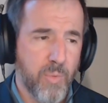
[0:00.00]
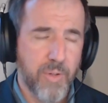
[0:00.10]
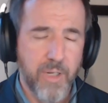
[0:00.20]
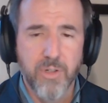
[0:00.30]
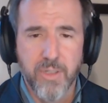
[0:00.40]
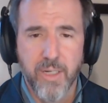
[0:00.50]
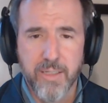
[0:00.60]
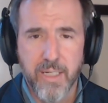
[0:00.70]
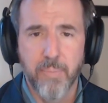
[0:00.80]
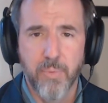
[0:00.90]
really interesting
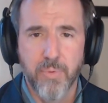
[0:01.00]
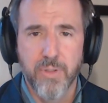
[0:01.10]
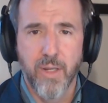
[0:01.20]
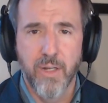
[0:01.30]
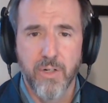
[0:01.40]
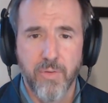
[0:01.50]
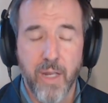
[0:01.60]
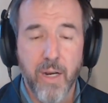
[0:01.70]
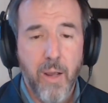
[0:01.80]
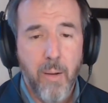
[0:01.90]
examples how to do that.